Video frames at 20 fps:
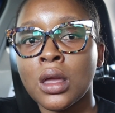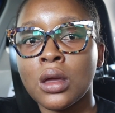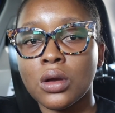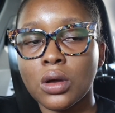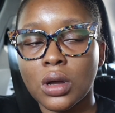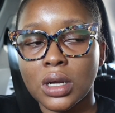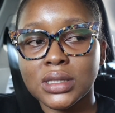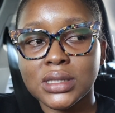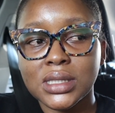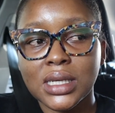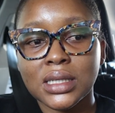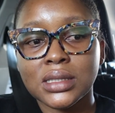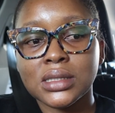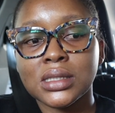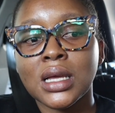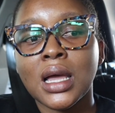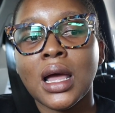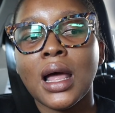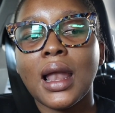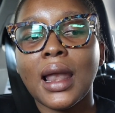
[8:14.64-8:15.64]

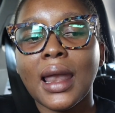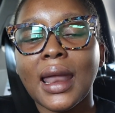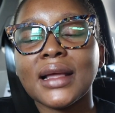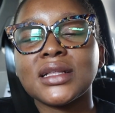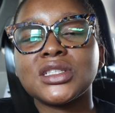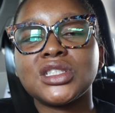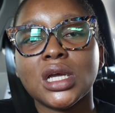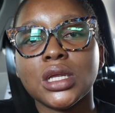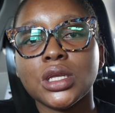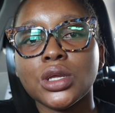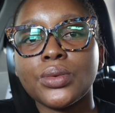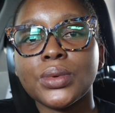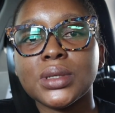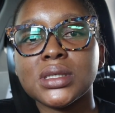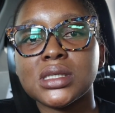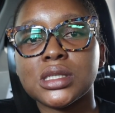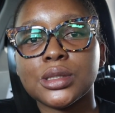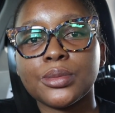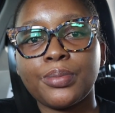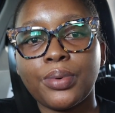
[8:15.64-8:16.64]
content. Like,
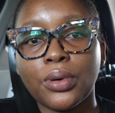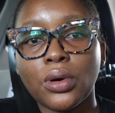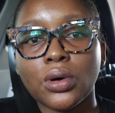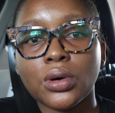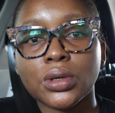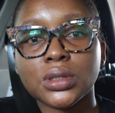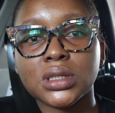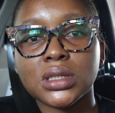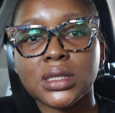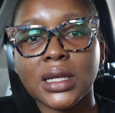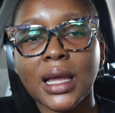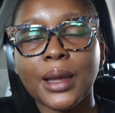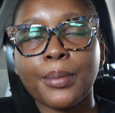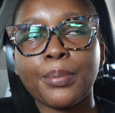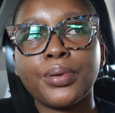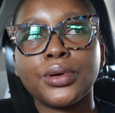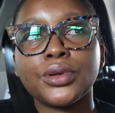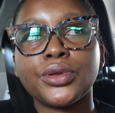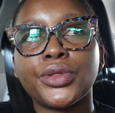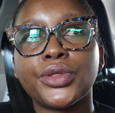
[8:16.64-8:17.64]
genuine support,
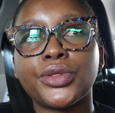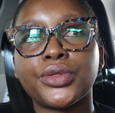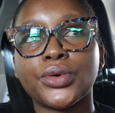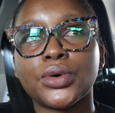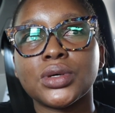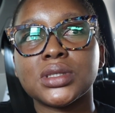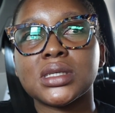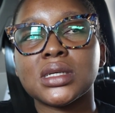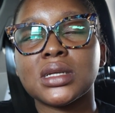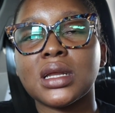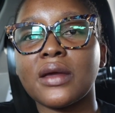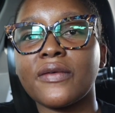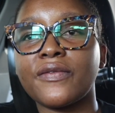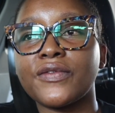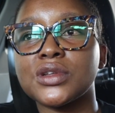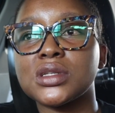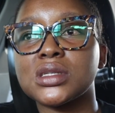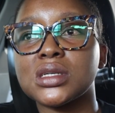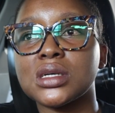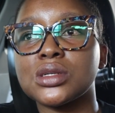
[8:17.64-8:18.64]
like put thought and
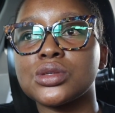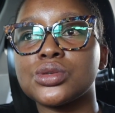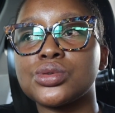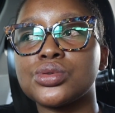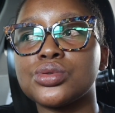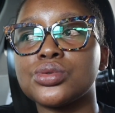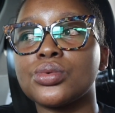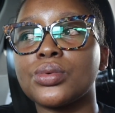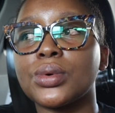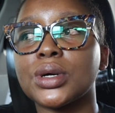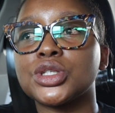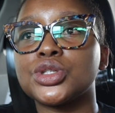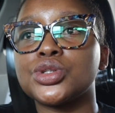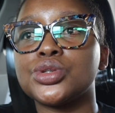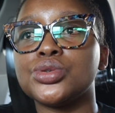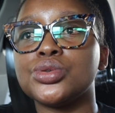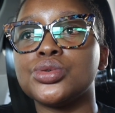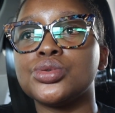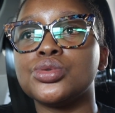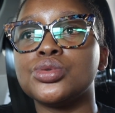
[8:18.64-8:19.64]
effort into what
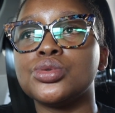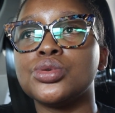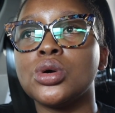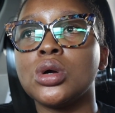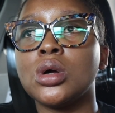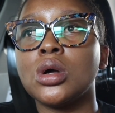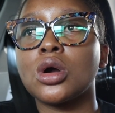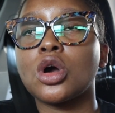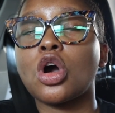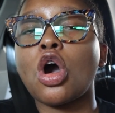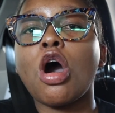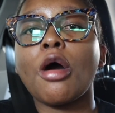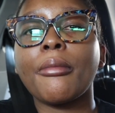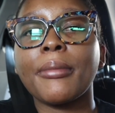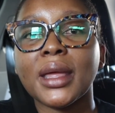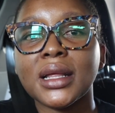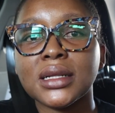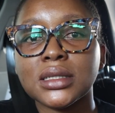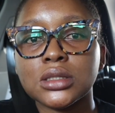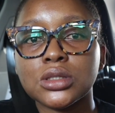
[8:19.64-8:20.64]
you
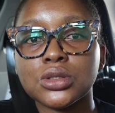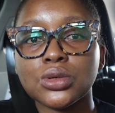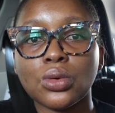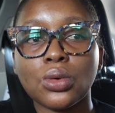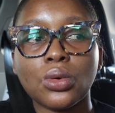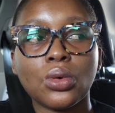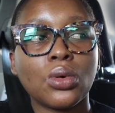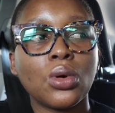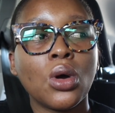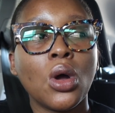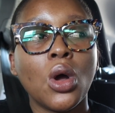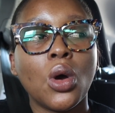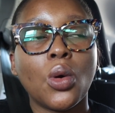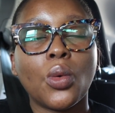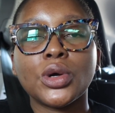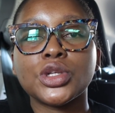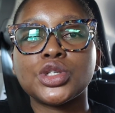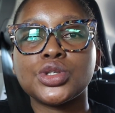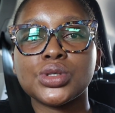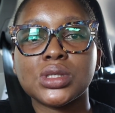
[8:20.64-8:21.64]
comment or
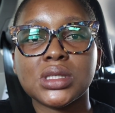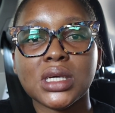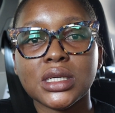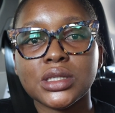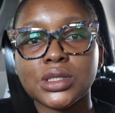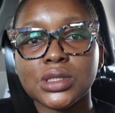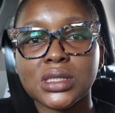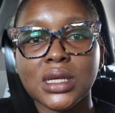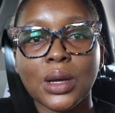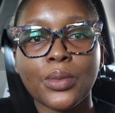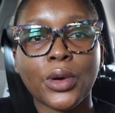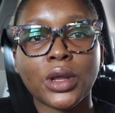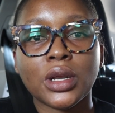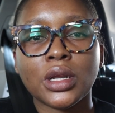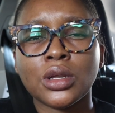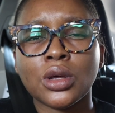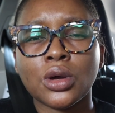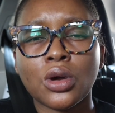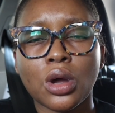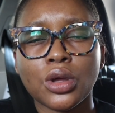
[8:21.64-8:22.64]
what you say to someone
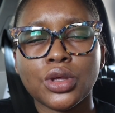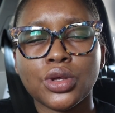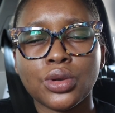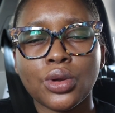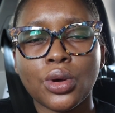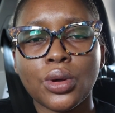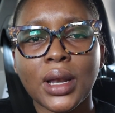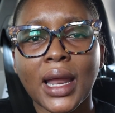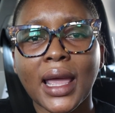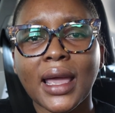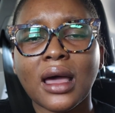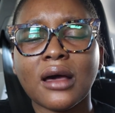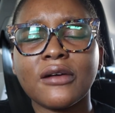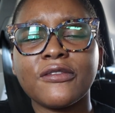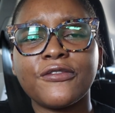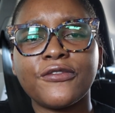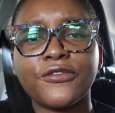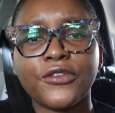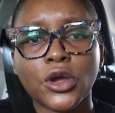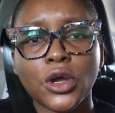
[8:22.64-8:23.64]
in a, you know, like
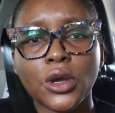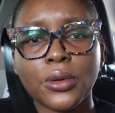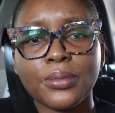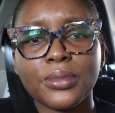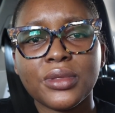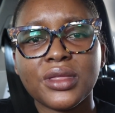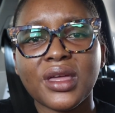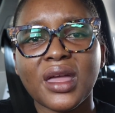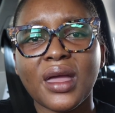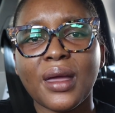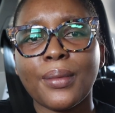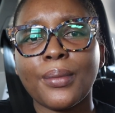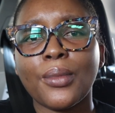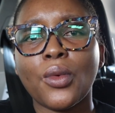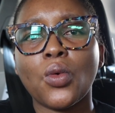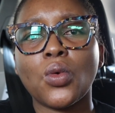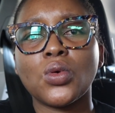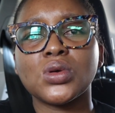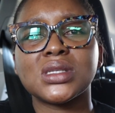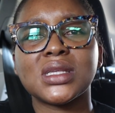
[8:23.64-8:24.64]
affirm them
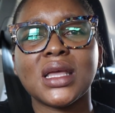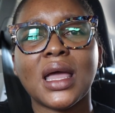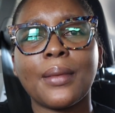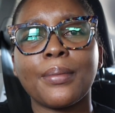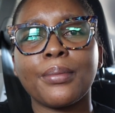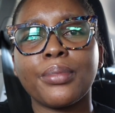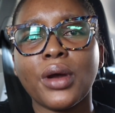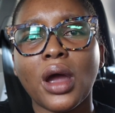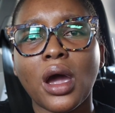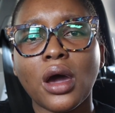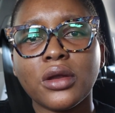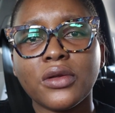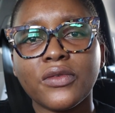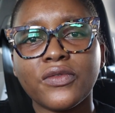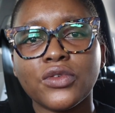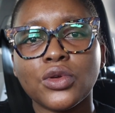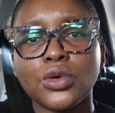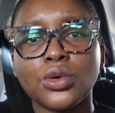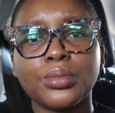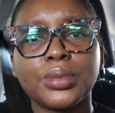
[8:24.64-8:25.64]
or say I'm proud
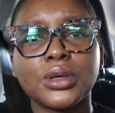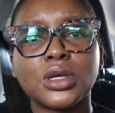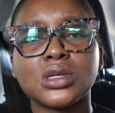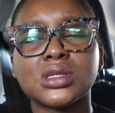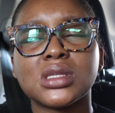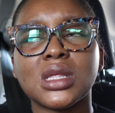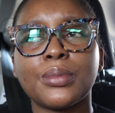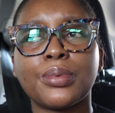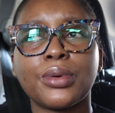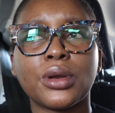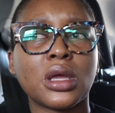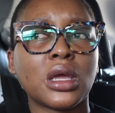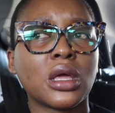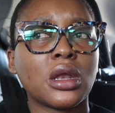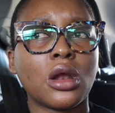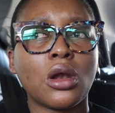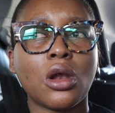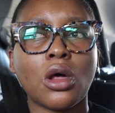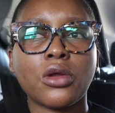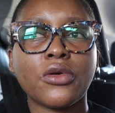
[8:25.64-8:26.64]
of you because they're putting
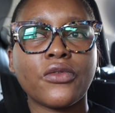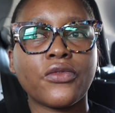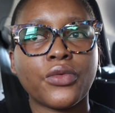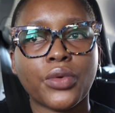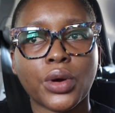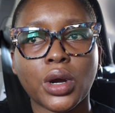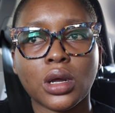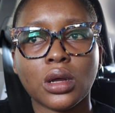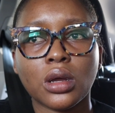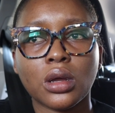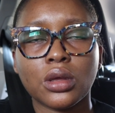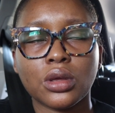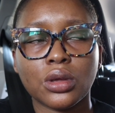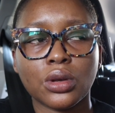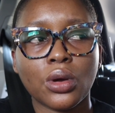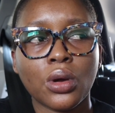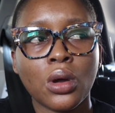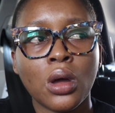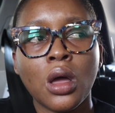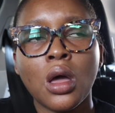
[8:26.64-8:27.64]
in a lot of work, you
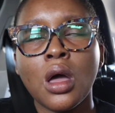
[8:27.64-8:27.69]
know.